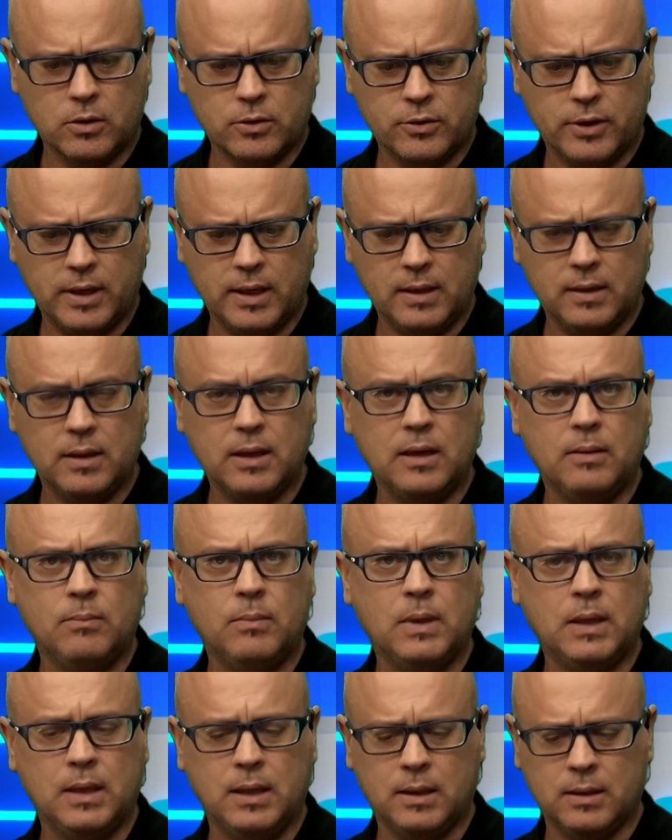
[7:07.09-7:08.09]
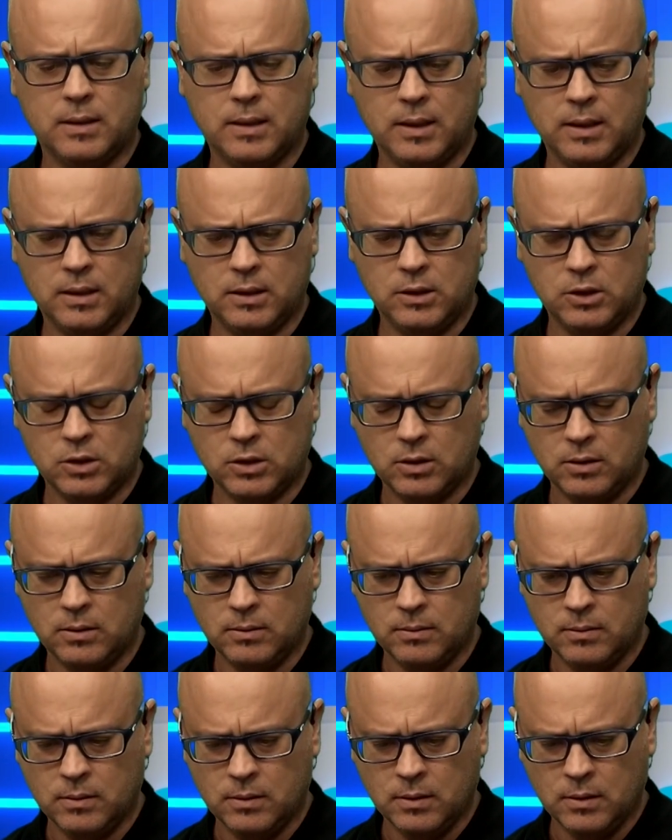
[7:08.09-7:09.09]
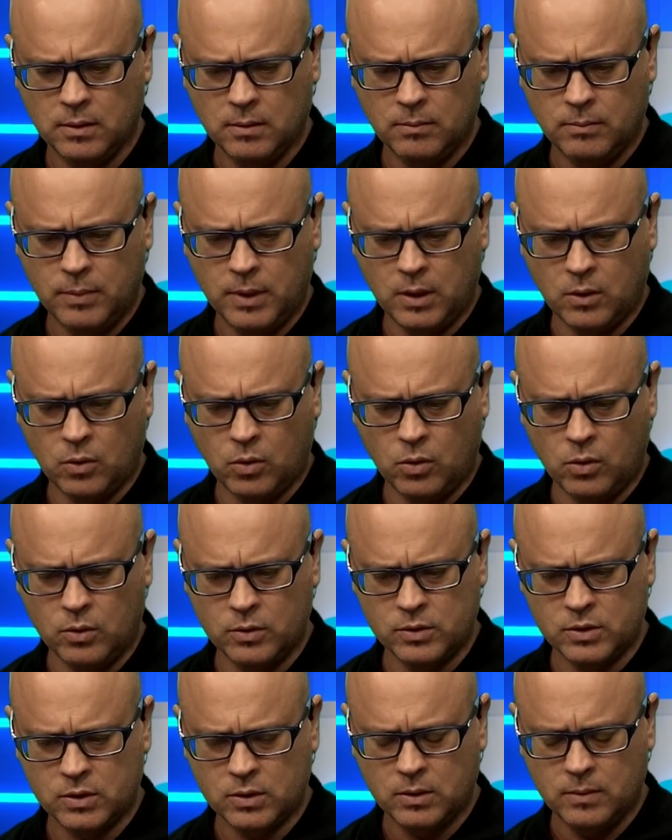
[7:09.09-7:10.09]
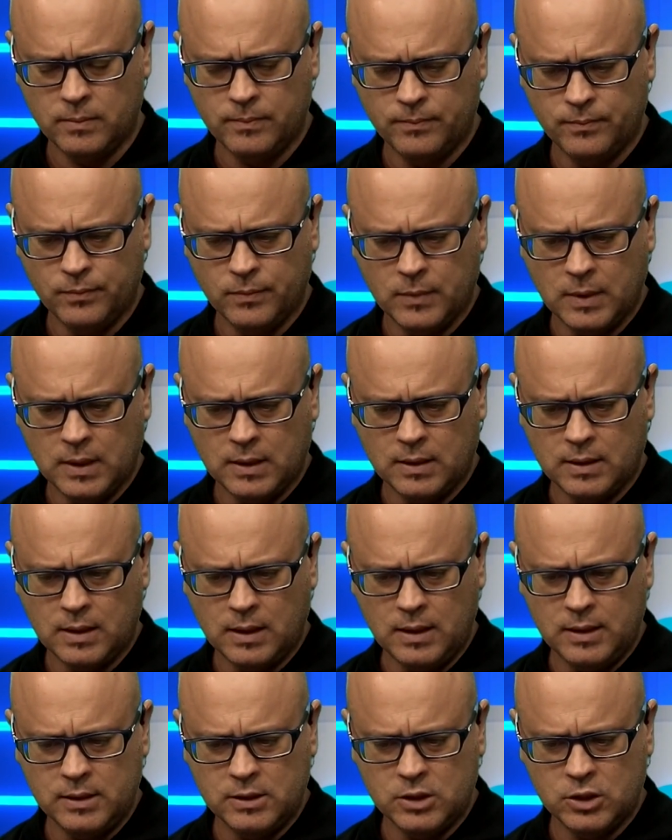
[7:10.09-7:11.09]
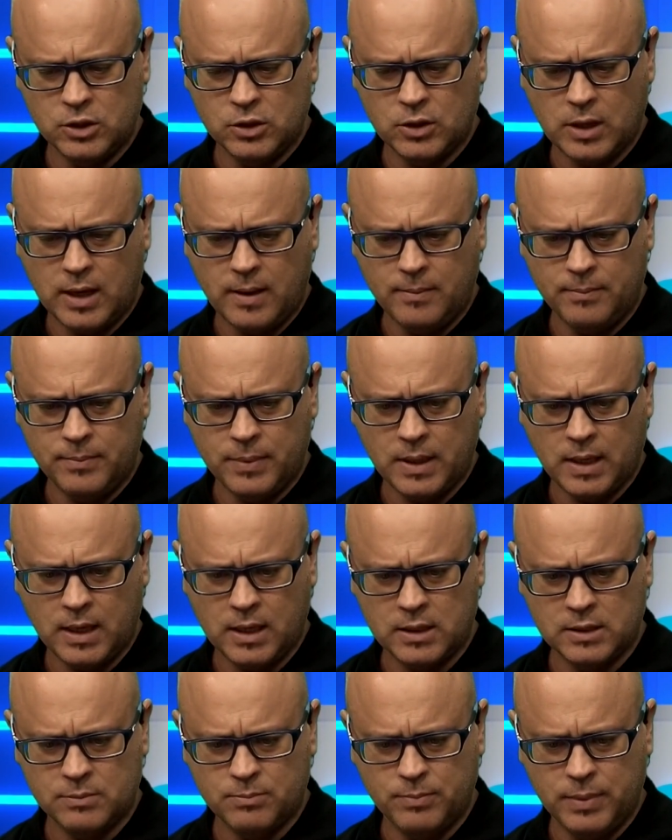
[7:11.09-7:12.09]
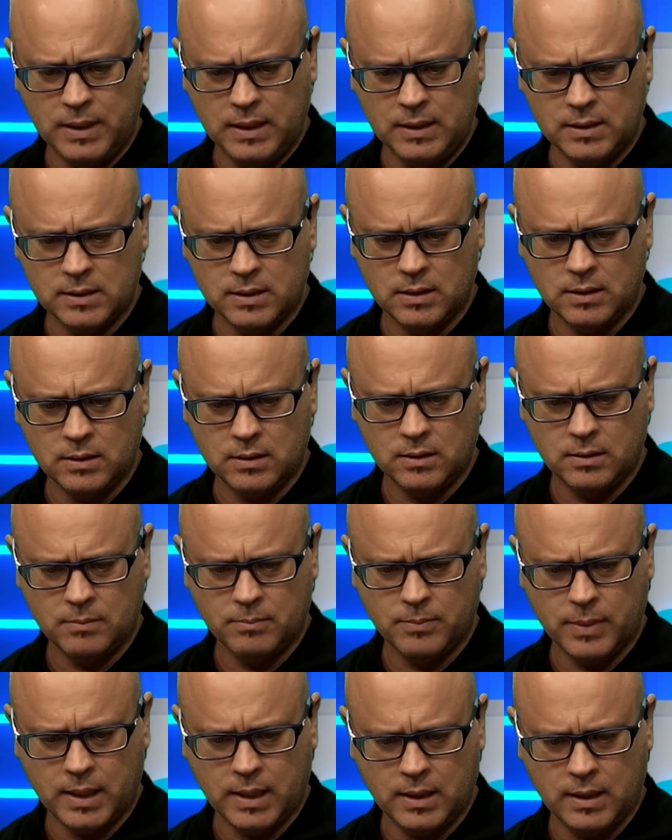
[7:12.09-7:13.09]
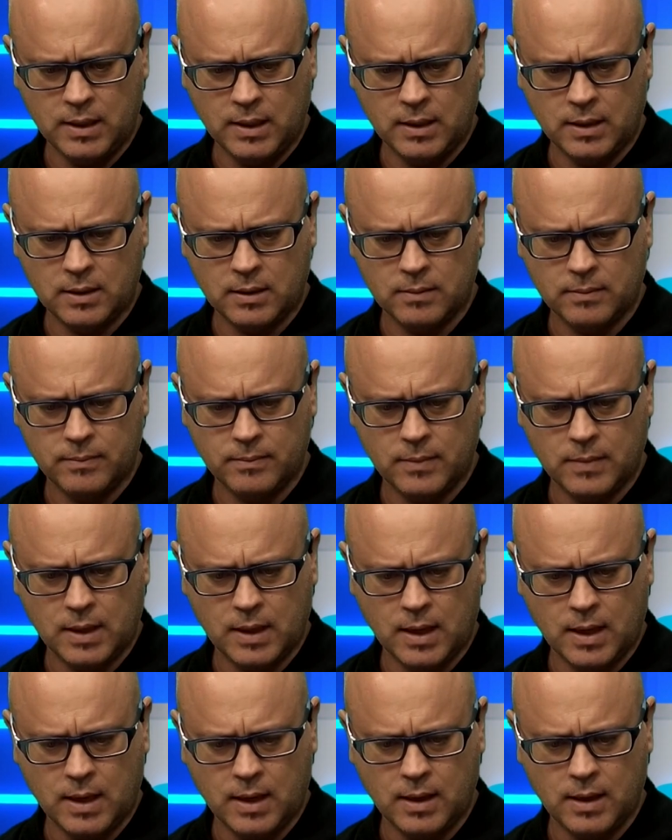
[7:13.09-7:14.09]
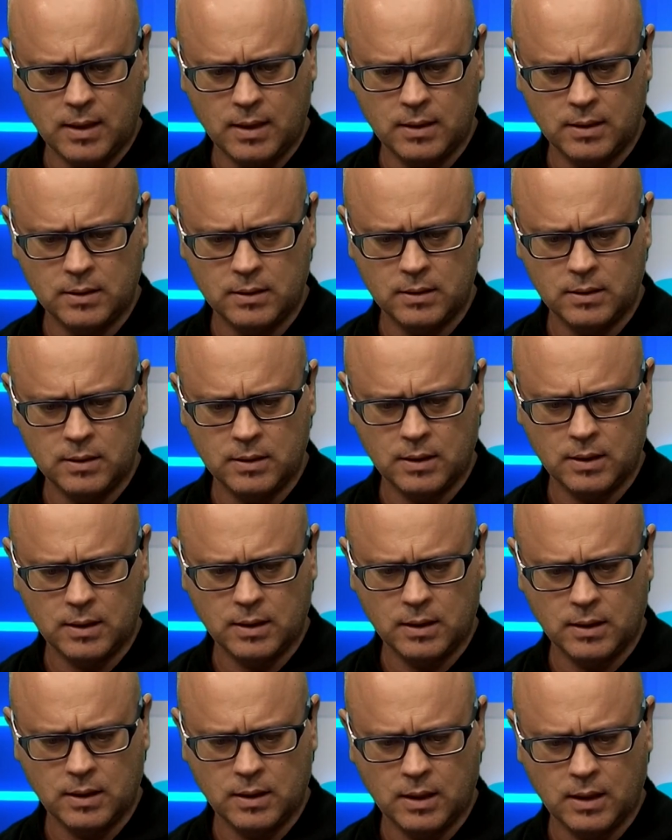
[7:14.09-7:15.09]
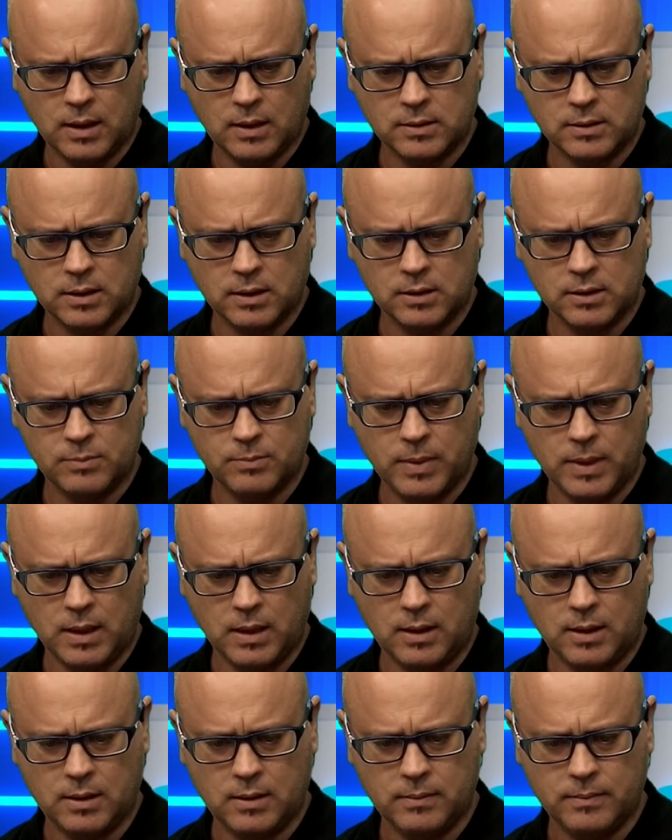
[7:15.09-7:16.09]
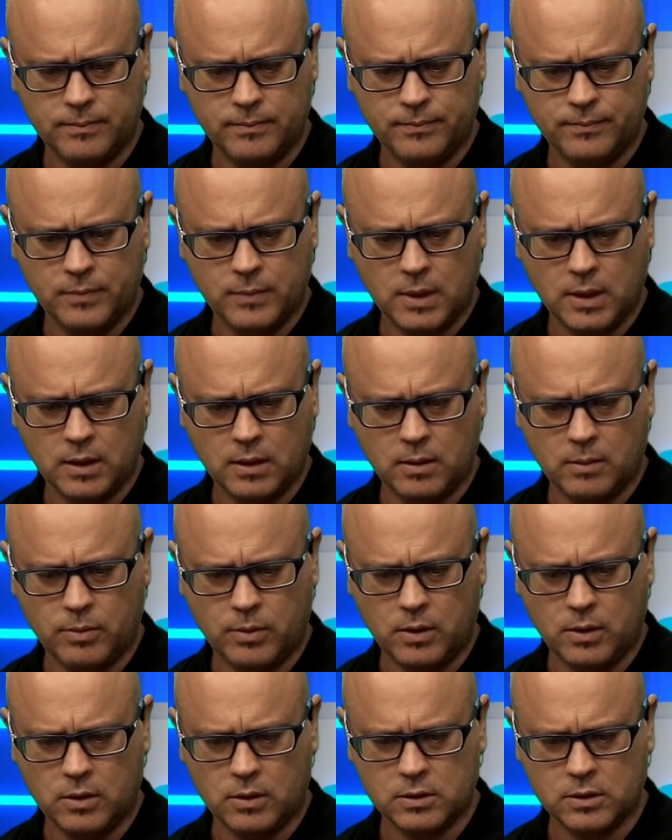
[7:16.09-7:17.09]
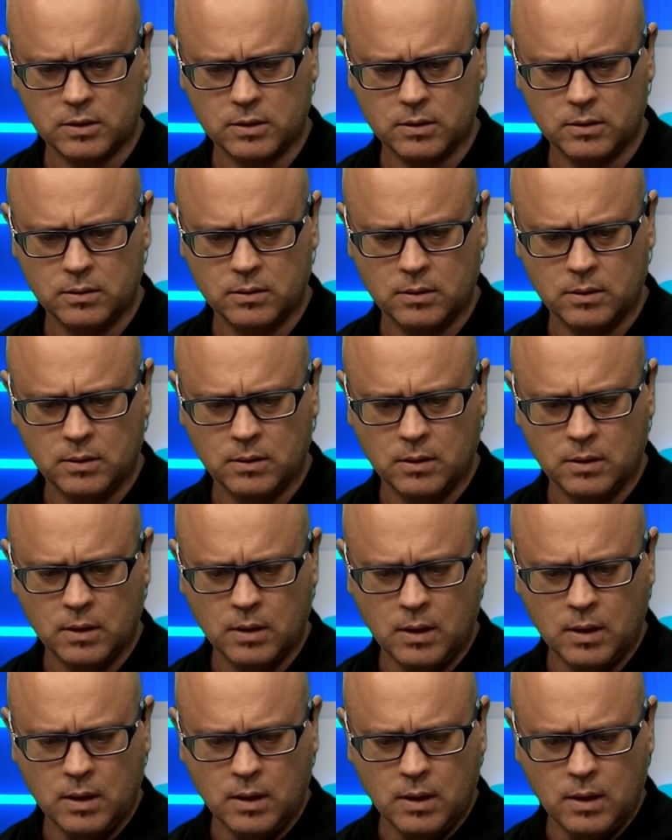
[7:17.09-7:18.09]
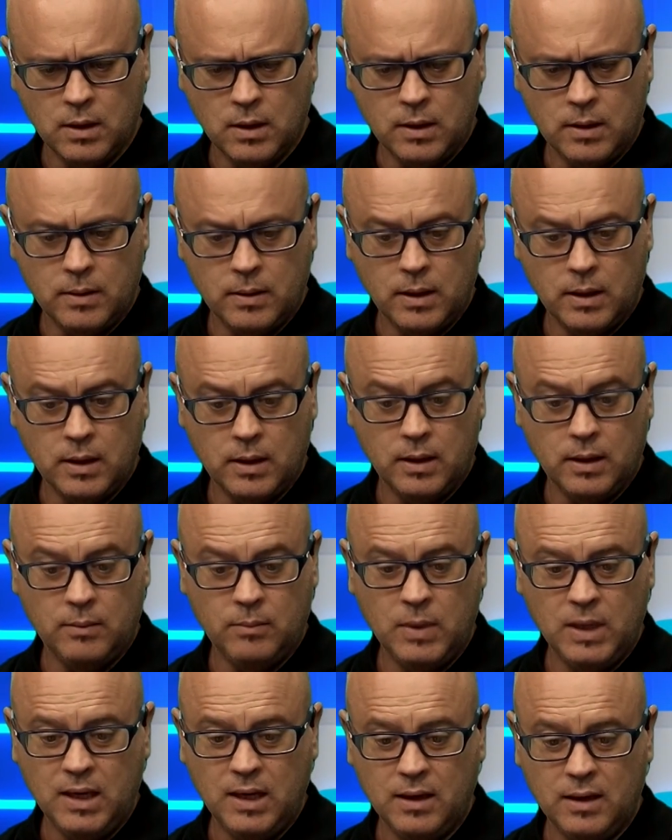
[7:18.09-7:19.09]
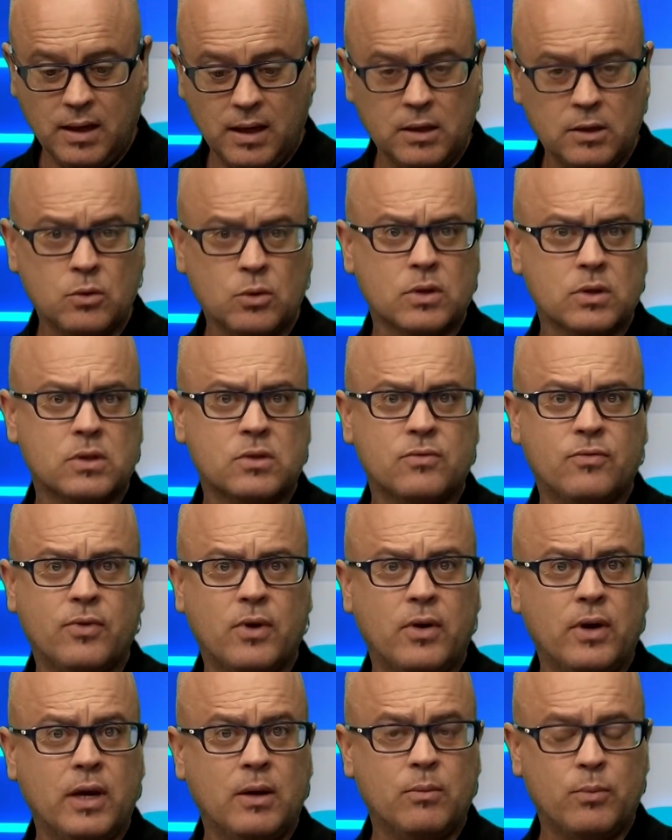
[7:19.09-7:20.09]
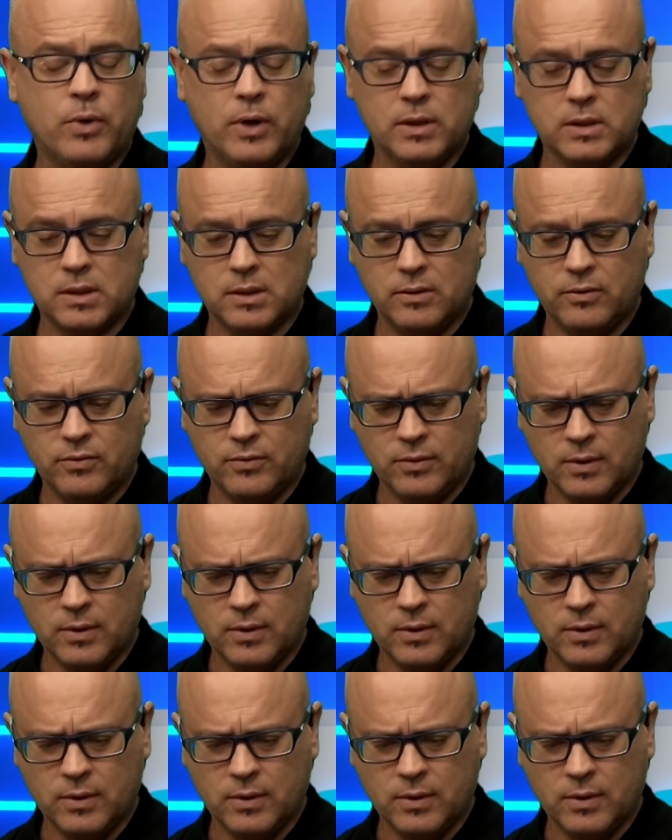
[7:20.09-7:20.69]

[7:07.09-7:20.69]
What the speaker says: trained Immediate Edge, because Dylan's Champ has beaten Baynak and Cassis Bella in the past. Immediate Edge was very impressive.